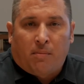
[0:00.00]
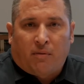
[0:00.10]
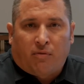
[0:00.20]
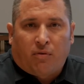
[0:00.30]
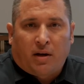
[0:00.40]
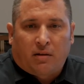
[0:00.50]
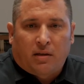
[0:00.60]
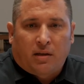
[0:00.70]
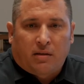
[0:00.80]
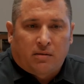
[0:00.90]

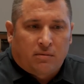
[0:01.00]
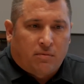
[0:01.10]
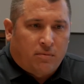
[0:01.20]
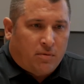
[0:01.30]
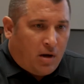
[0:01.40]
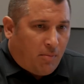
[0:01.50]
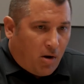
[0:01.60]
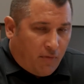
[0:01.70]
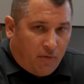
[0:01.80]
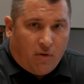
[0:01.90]
frankly, we're coming
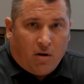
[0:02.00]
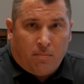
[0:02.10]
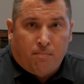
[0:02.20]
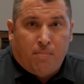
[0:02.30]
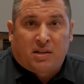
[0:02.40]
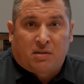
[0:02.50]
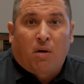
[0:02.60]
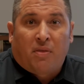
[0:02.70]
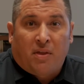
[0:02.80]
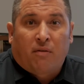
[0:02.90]
off of our best
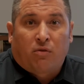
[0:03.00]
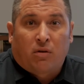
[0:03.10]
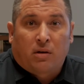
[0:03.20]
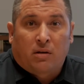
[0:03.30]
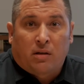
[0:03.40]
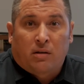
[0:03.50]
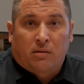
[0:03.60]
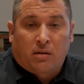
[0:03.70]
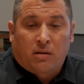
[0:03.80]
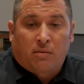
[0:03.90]
month ever
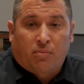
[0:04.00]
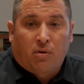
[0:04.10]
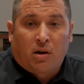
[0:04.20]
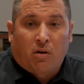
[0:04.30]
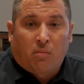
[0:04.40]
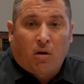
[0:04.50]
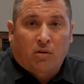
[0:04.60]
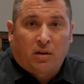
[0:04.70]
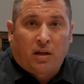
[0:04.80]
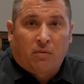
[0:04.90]
in the pre-owned
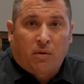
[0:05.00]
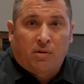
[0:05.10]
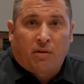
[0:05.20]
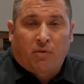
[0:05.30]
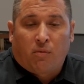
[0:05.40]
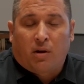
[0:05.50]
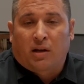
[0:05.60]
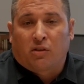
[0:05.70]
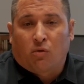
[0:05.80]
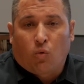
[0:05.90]
market, and we definitely want to
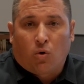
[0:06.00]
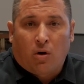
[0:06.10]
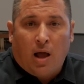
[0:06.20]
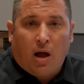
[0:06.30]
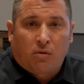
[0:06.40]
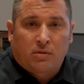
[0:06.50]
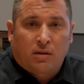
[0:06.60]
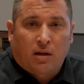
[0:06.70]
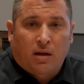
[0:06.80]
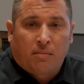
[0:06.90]
get the word out
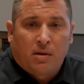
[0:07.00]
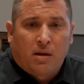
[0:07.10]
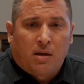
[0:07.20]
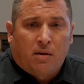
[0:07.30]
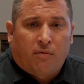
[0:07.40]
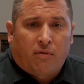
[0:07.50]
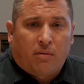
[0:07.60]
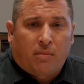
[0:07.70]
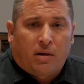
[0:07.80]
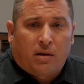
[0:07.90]

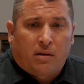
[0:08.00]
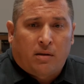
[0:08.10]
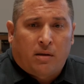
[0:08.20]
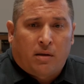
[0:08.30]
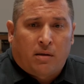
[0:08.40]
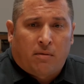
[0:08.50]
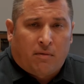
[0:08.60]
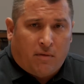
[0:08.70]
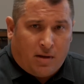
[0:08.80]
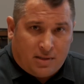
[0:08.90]
from a
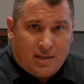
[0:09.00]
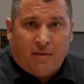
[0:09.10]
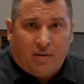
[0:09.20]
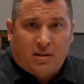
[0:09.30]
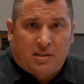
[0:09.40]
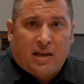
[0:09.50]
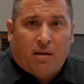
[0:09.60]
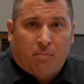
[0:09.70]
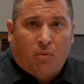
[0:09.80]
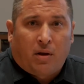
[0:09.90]
savings
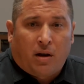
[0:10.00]
standpoint